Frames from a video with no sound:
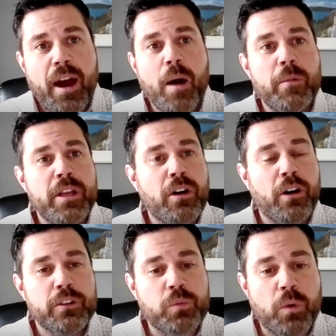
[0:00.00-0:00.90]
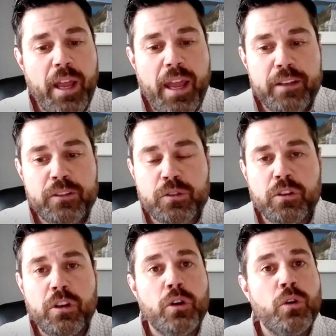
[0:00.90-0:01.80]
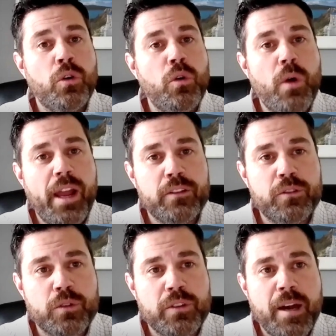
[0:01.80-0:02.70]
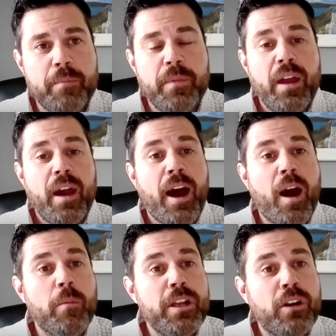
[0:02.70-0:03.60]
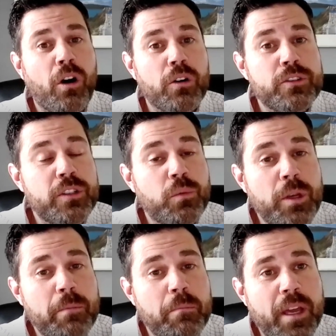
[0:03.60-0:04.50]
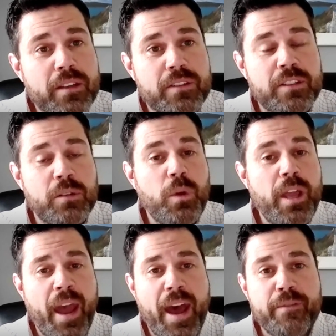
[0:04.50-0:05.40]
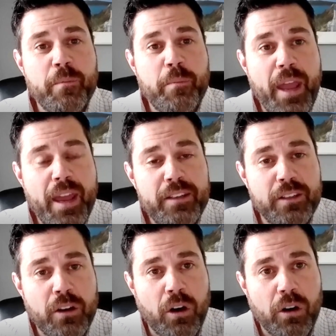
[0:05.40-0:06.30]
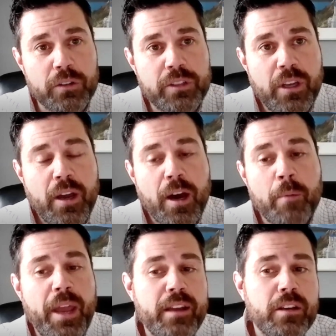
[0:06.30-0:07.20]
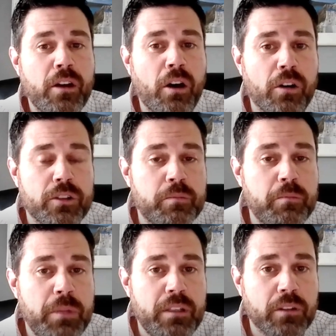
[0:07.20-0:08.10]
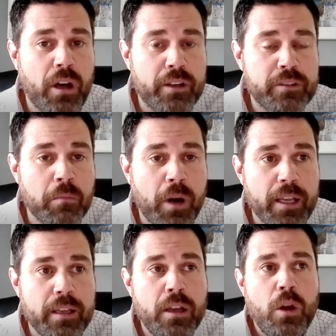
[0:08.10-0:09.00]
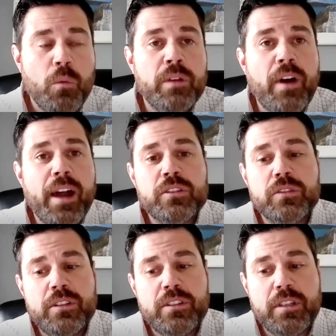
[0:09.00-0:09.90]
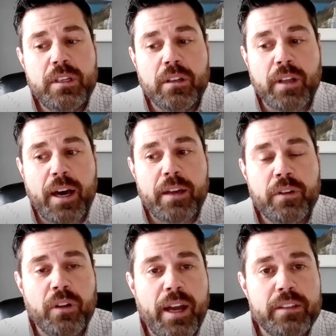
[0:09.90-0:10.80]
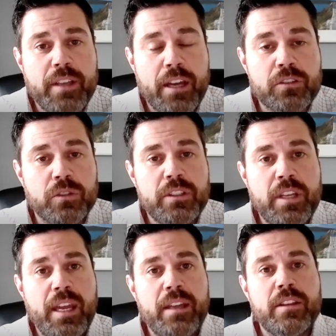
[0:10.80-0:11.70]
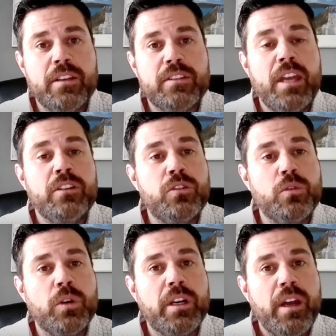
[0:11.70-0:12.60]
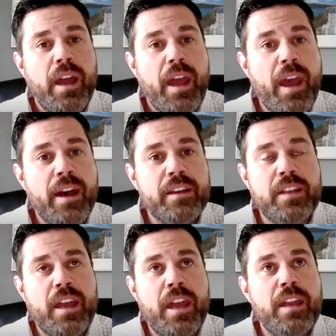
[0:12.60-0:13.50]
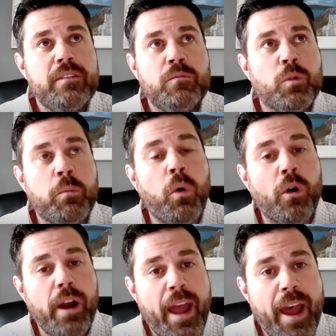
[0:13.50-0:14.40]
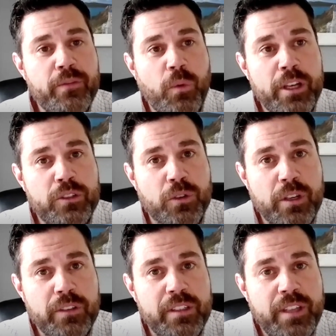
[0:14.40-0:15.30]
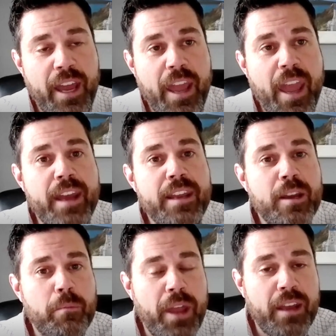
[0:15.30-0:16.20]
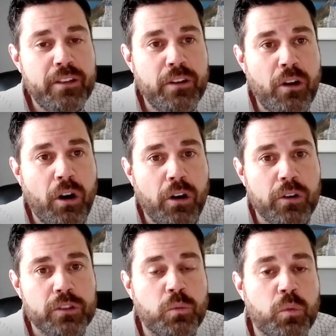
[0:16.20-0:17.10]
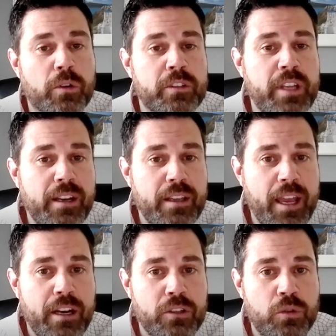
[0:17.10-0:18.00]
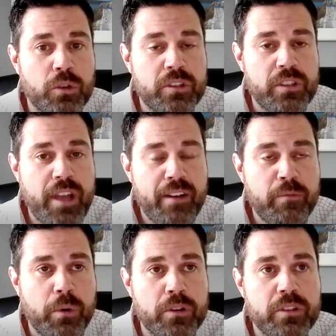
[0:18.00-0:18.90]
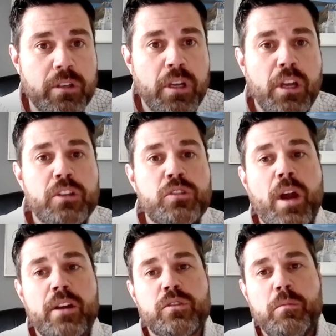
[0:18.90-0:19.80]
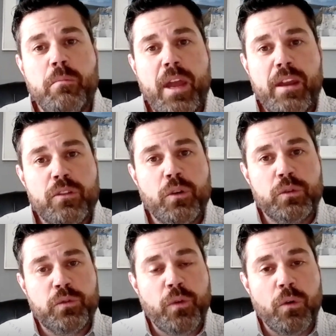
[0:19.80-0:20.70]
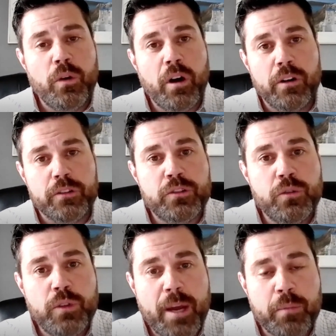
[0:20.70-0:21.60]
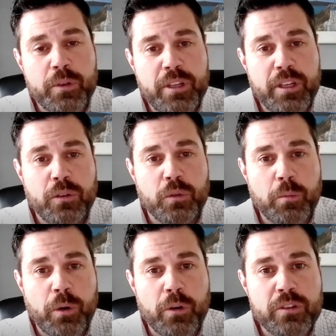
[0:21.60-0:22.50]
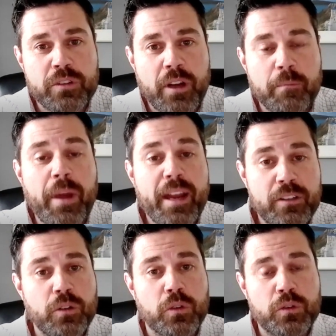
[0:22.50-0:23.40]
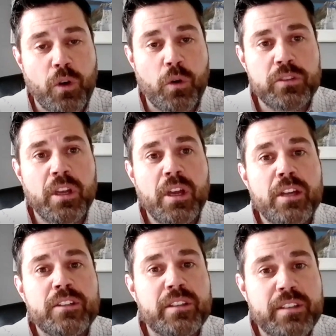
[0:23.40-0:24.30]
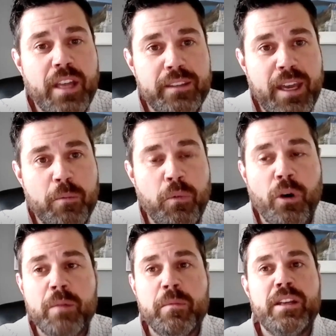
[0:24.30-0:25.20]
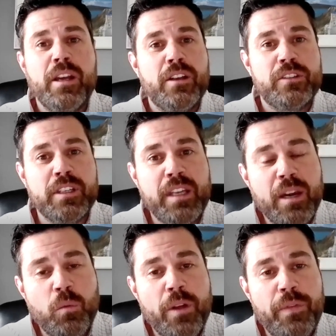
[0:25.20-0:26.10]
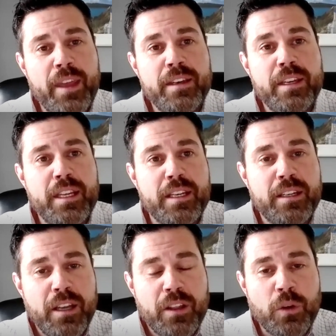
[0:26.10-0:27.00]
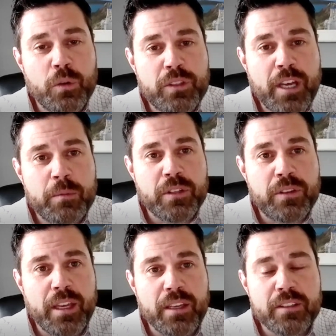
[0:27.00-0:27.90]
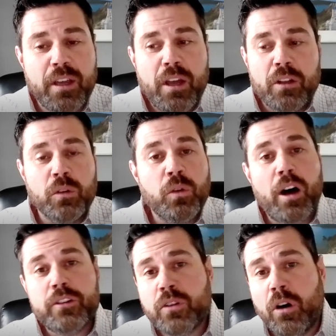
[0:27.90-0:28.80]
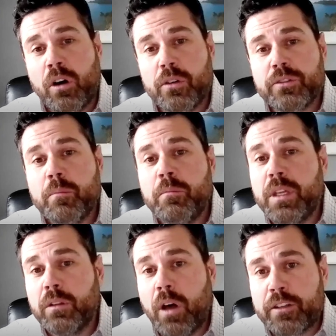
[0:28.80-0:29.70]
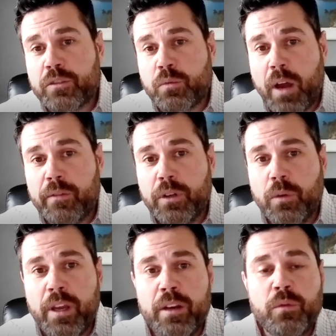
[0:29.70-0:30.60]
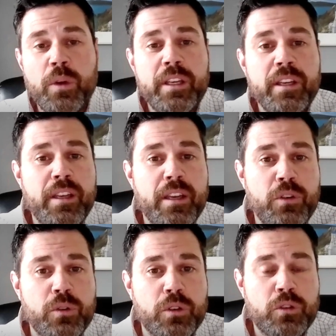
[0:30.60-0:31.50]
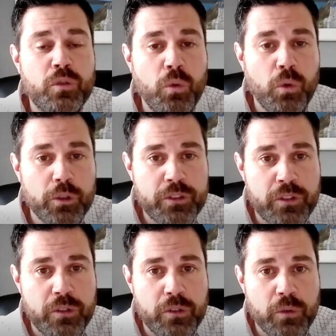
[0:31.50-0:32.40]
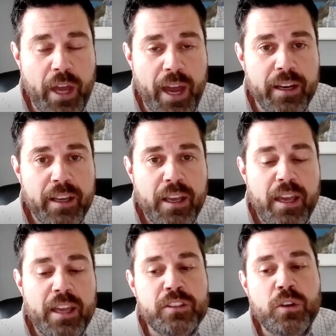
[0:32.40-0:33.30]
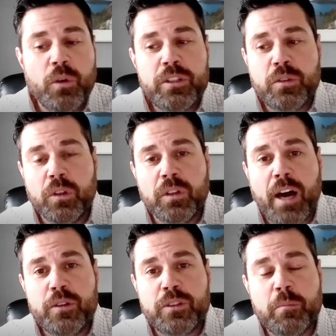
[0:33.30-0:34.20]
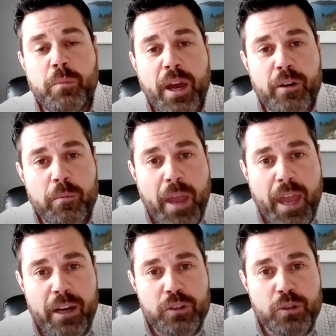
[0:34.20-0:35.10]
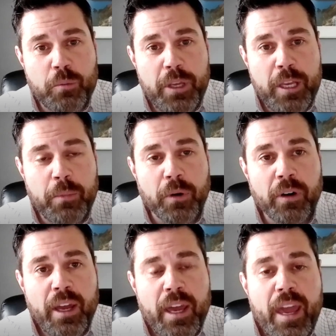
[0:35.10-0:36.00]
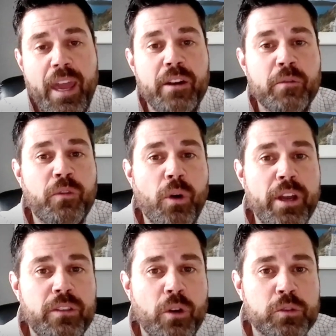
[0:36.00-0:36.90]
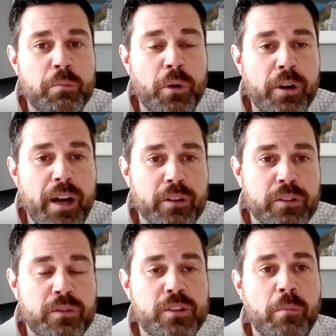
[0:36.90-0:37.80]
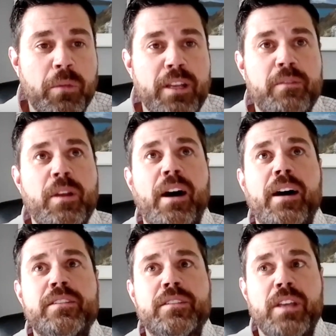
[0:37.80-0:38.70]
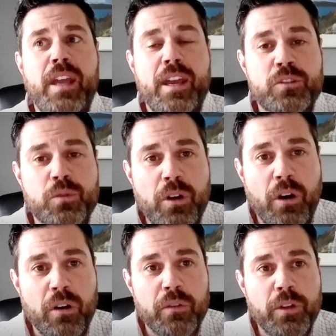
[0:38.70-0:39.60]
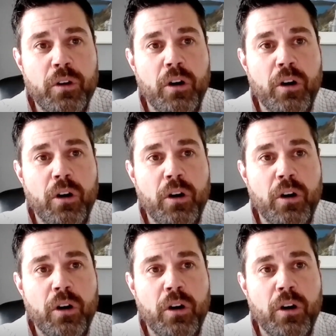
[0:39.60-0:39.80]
How many calls were answered, who answered them, how many calls did we miss? Did we have abandoned calls? Abandoned calls mean lost money. We've actually seen a lot of clients actually take this and do it as a report halfway during the day. Any abandoned calls were dedicated to a staff person to actually make those phone calls to that particular person, back to those folks, to set that appointment, to get what they needed, those types of things. Lost calls mean lost revenue. And if we can give you the tools to do that, it's going to allow you to better manage your people and avoid those burnouts of somebody constantly answering all of the